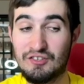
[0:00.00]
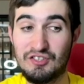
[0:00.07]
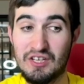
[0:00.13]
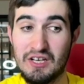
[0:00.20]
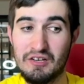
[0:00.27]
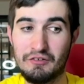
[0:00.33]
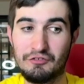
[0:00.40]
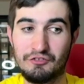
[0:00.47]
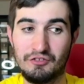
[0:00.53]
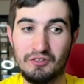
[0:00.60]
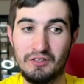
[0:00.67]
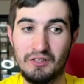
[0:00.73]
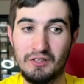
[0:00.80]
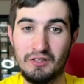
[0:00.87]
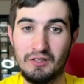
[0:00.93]
years,
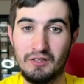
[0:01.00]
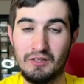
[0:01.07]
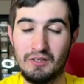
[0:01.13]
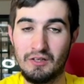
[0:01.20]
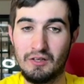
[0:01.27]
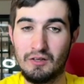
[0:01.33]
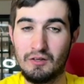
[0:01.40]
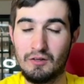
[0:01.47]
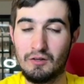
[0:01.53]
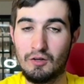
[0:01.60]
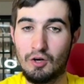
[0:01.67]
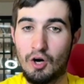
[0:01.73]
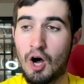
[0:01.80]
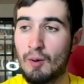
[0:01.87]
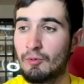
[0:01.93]

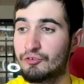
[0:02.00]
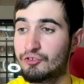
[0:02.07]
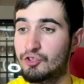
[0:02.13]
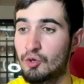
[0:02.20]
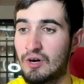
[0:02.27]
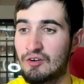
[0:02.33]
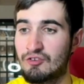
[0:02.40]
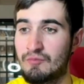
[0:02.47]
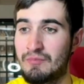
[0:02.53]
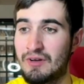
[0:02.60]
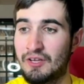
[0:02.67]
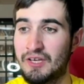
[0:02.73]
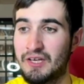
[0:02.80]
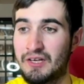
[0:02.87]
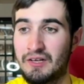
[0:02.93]
almost $200
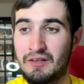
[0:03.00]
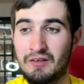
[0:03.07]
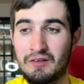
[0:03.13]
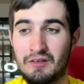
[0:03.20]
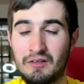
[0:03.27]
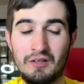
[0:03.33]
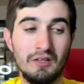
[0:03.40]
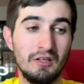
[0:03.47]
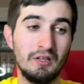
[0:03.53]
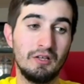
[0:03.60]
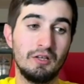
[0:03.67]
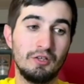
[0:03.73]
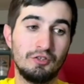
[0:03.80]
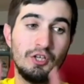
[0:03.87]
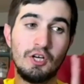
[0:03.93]
million,
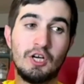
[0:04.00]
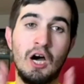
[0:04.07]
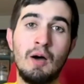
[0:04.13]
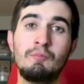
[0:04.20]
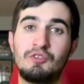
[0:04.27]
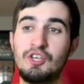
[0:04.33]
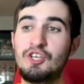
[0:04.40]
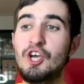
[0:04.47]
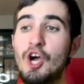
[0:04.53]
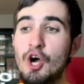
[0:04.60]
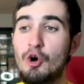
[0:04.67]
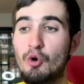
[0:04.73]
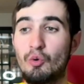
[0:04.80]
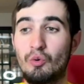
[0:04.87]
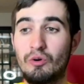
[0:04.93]
to come to
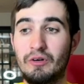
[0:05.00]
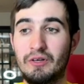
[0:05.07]
you.